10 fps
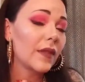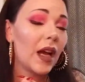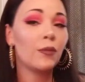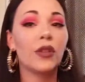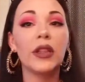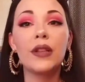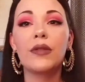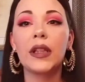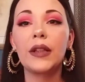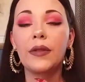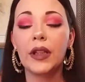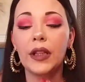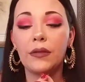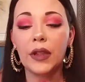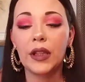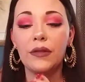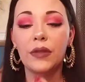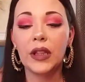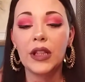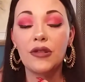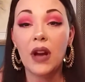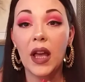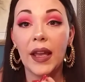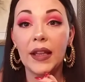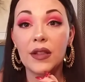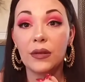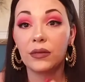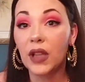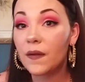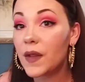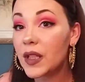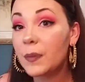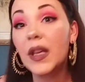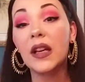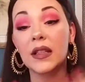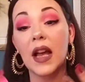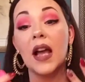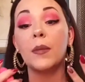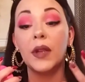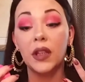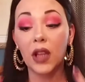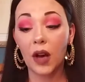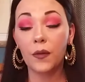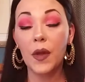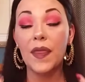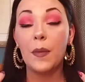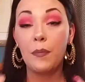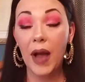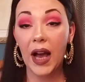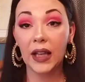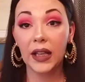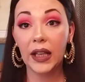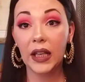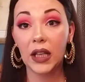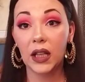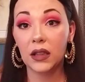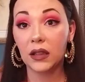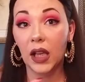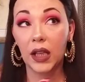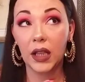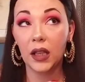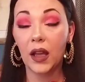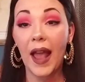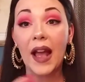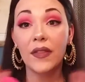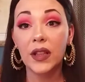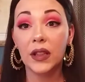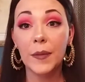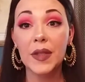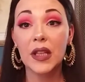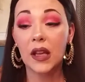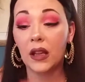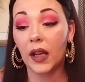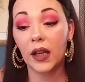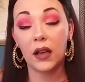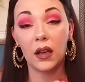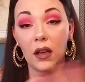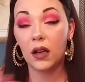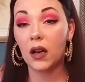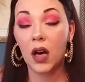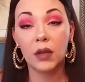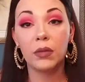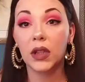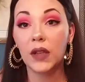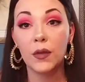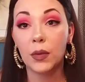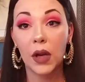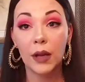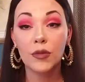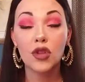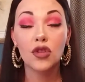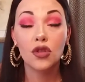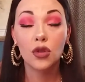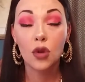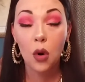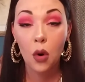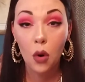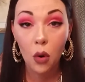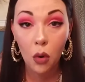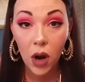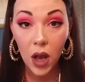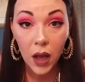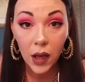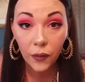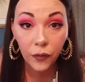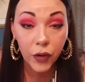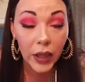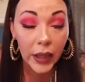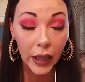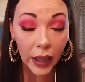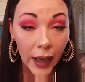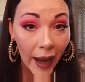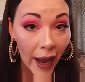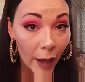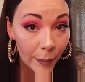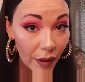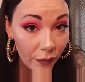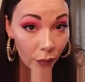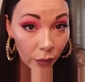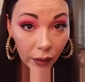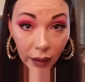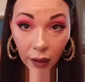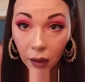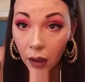I'm really, really, really, really, really trying to love this because I am in love with the palette, like, and the lipstick, like, unbelievable. I am so freaking happy for it.